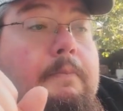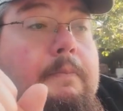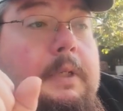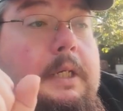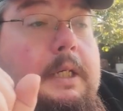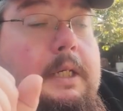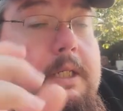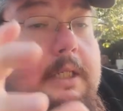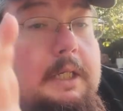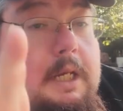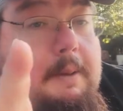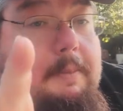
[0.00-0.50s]

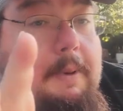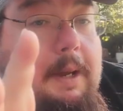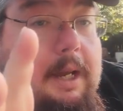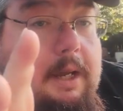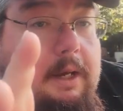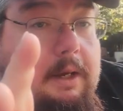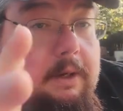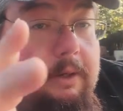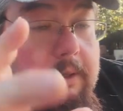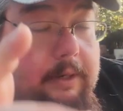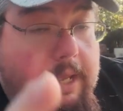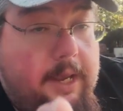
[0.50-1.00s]

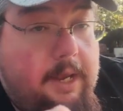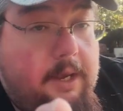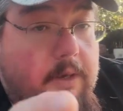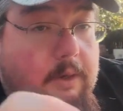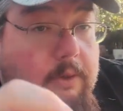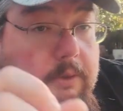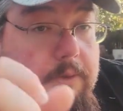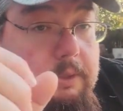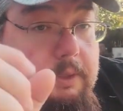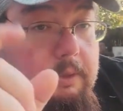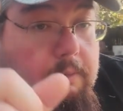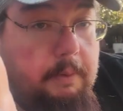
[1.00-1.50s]
Somehow
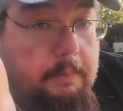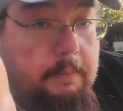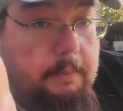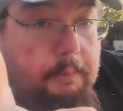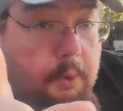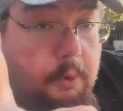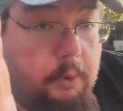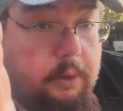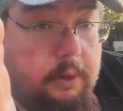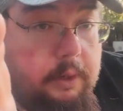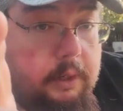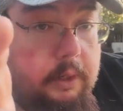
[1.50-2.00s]
now the
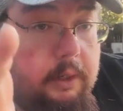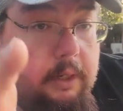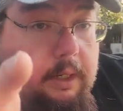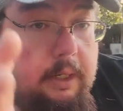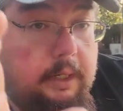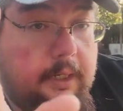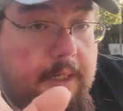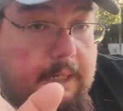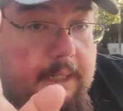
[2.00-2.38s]
reporter